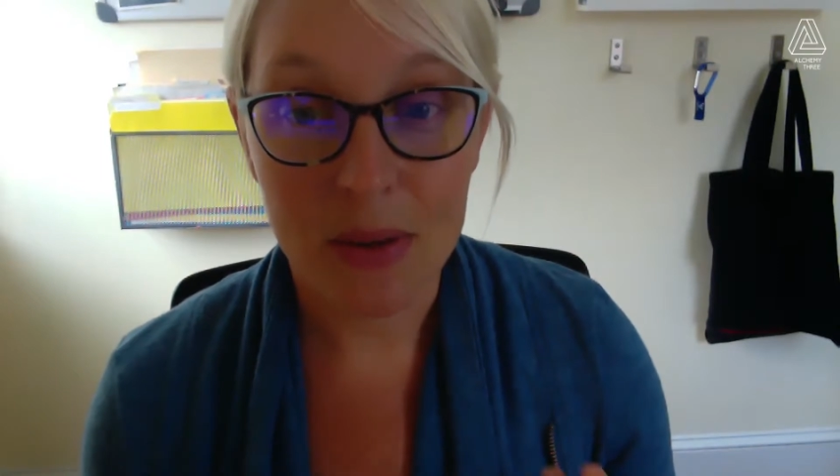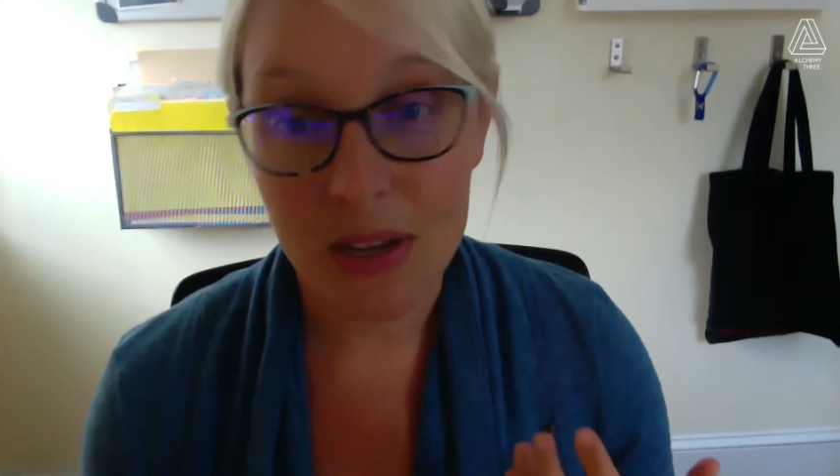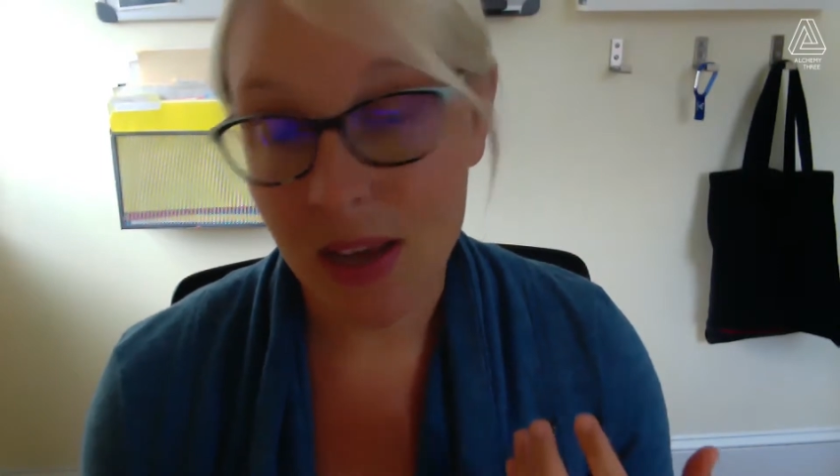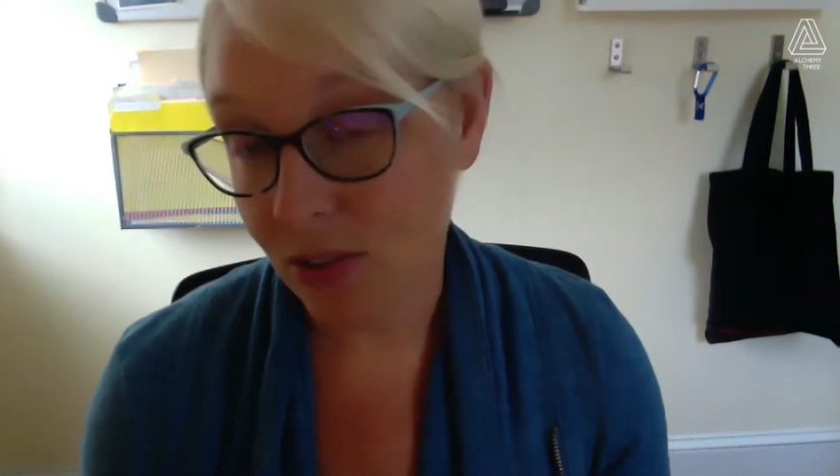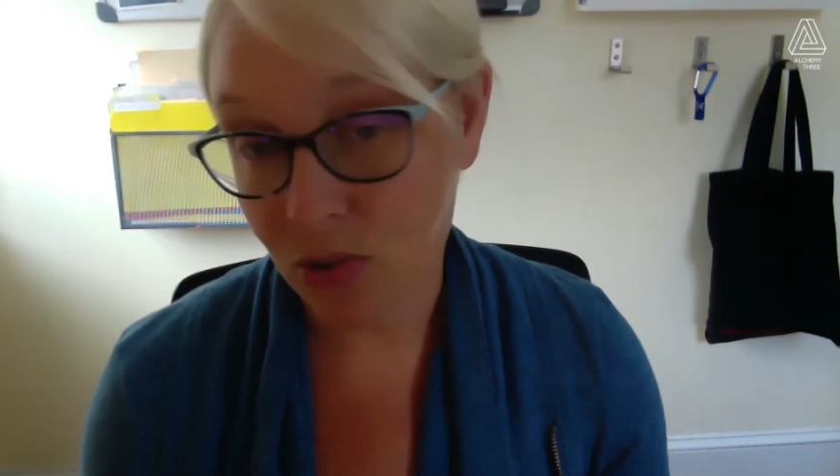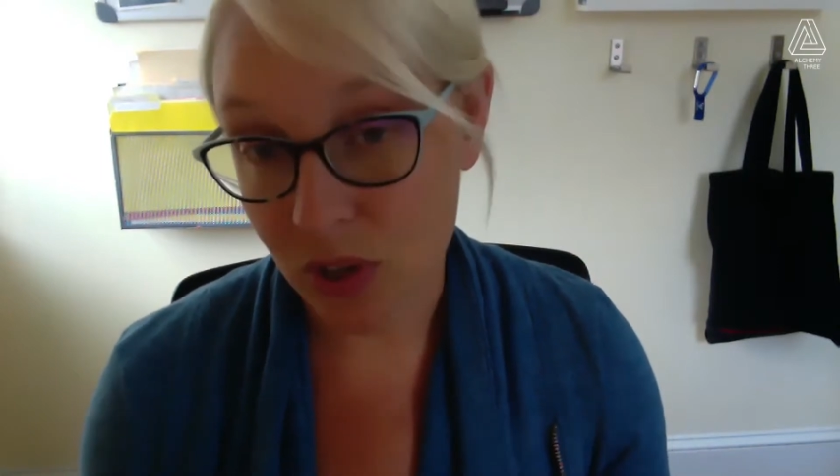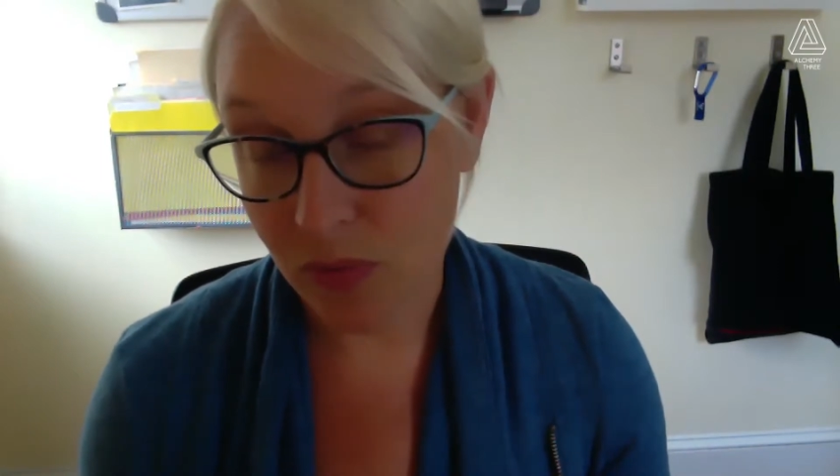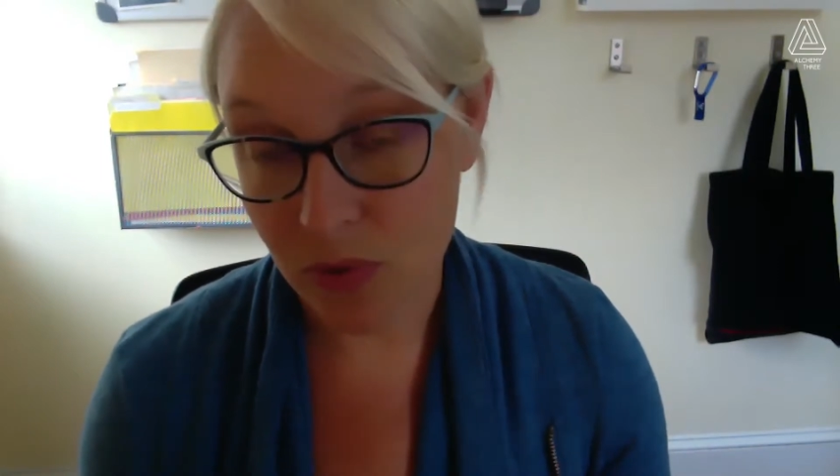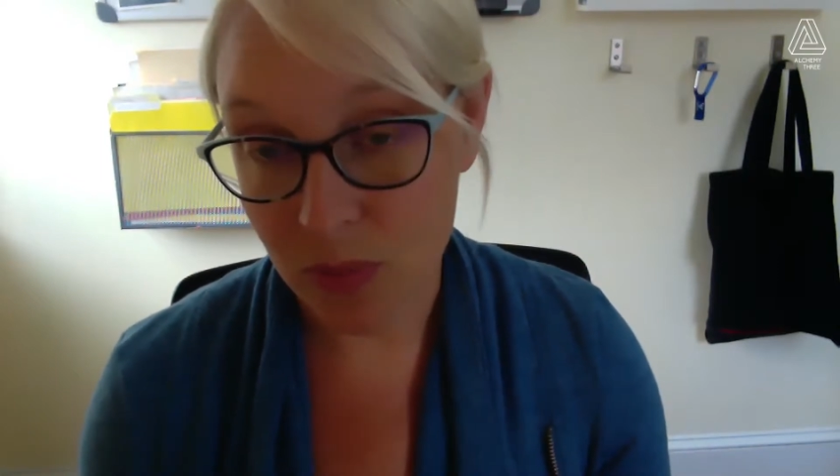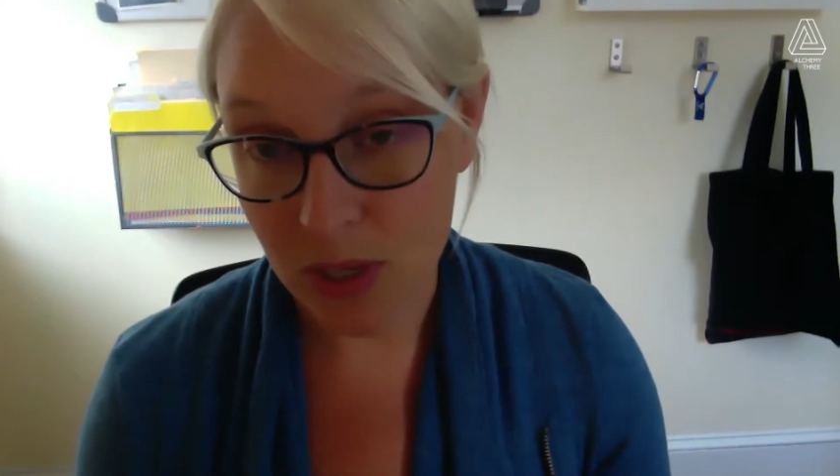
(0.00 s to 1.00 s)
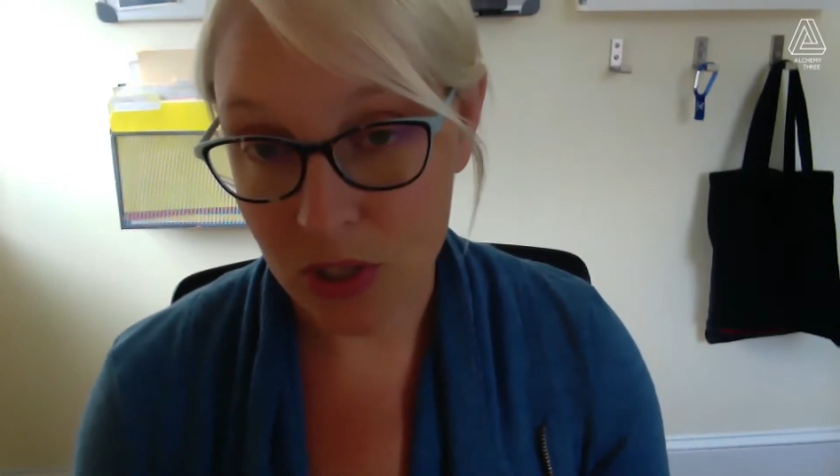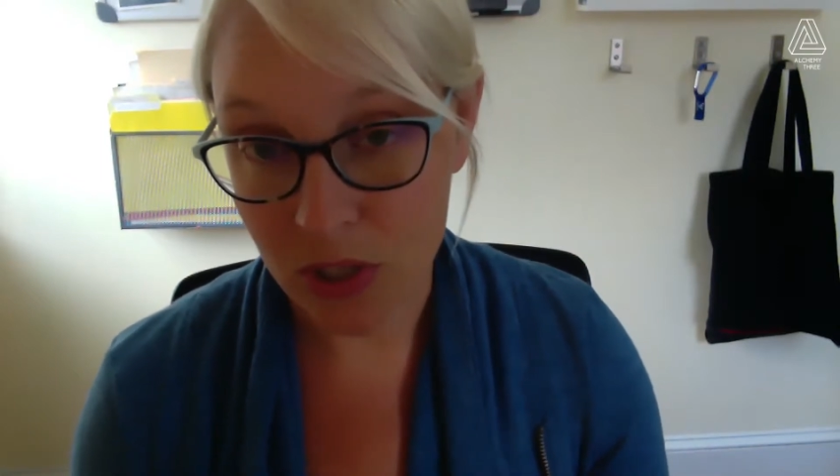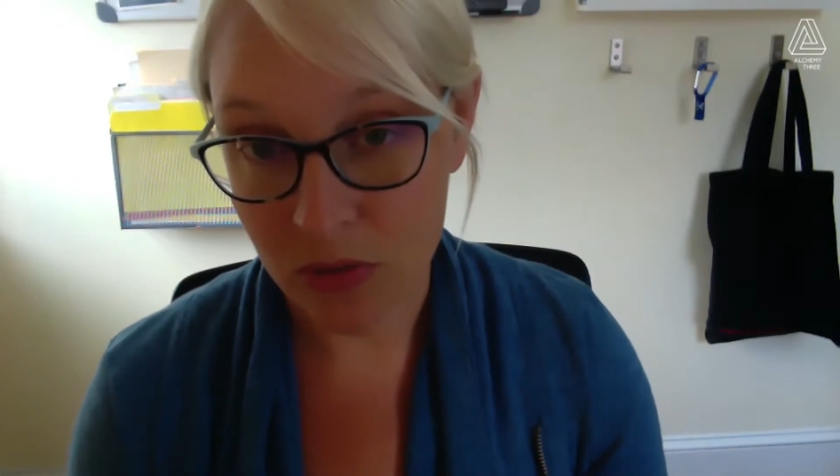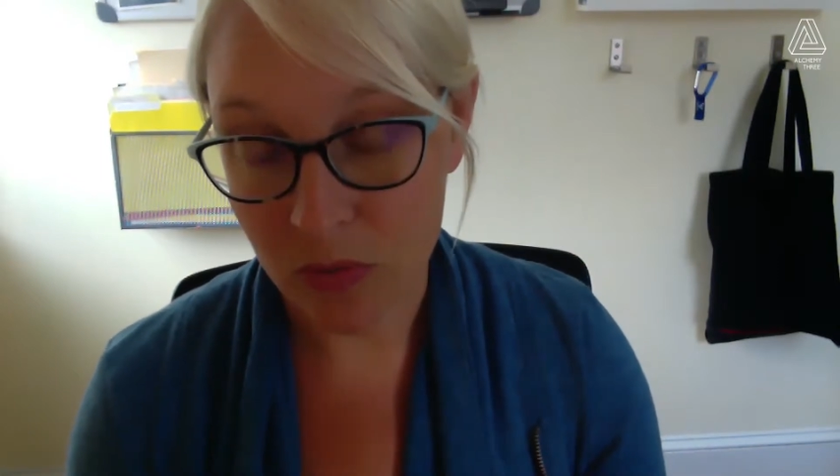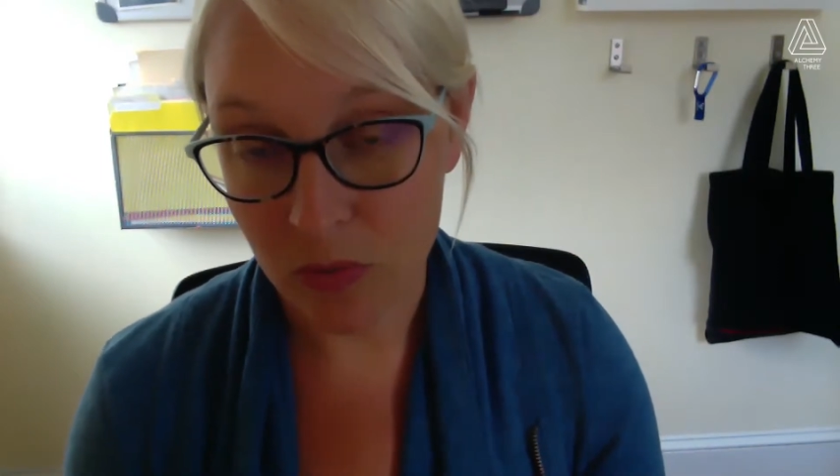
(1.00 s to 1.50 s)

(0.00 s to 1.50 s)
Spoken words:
extra information